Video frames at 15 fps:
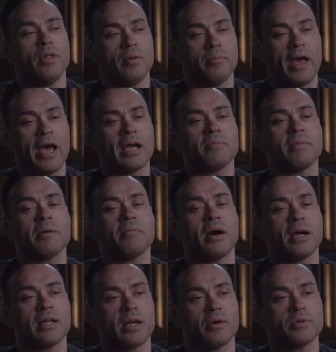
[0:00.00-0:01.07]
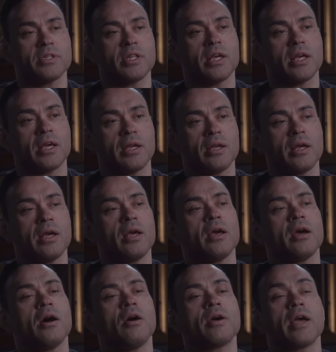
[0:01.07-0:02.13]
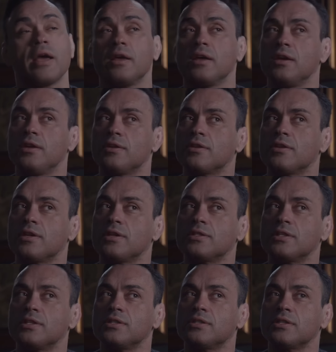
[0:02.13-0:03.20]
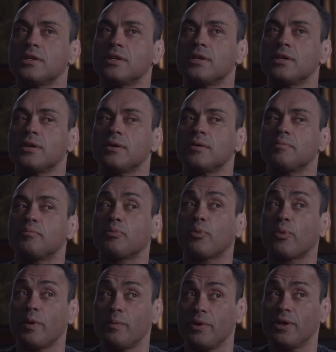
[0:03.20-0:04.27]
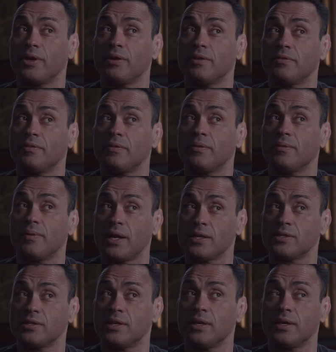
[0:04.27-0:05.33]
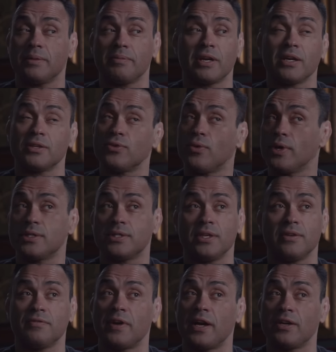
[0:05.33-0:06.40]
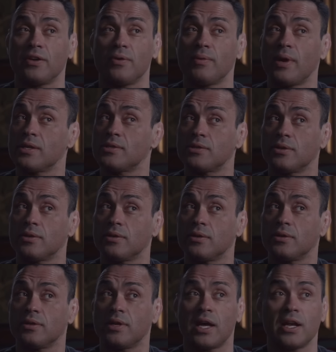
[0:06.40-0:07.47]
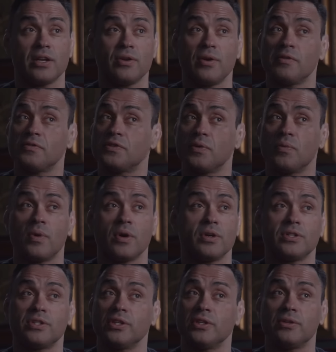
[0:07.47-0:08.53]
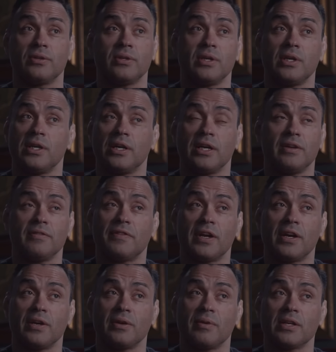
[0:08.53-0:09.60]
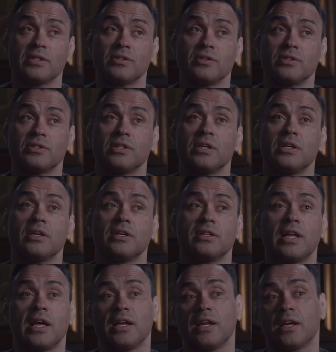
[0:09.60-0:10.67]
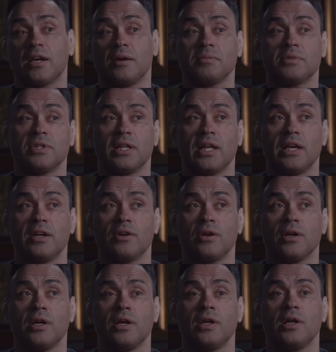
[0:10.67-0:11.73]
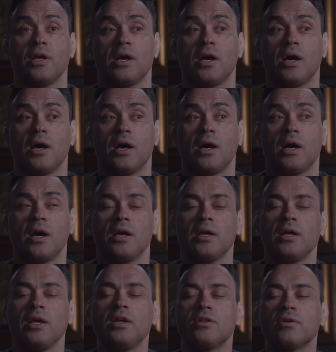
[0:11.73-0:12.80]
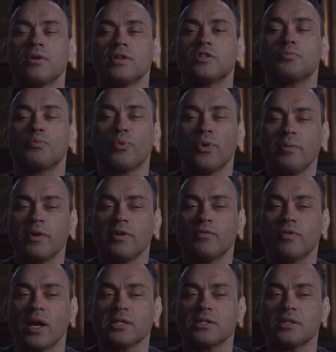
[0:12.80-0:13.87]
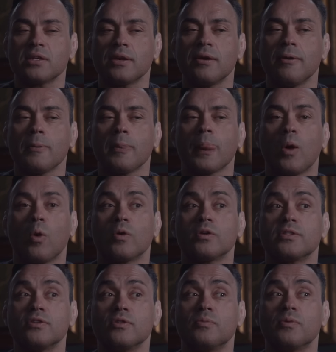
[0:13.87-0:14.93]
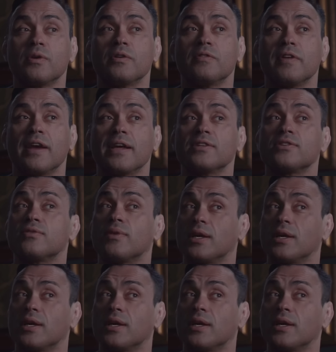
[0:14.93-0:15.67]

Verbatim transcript: in the back of my mind I was thinking, okay, either this is primitive wrestling because Royce didn't fight no wrestler, not in UFC 1 or 2, he didn't fight any wrestlers, that didn't come till later. Uh, either it's primitive wrestling or super advanced